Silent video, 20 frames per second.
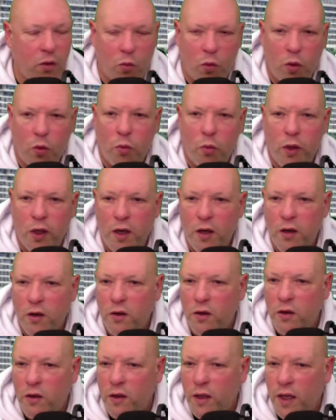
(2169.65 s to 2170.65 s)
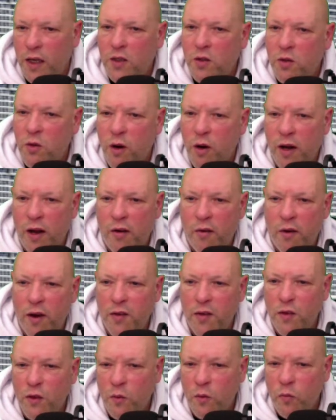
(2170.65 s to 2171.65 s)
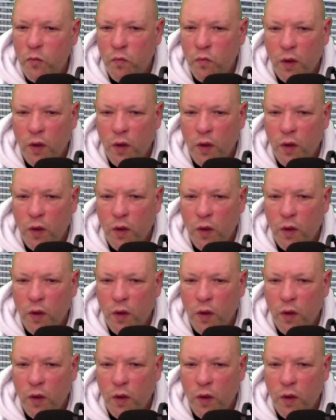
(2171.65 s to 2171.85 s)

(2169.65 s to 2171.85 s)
Well, we don't, that's not our anthem.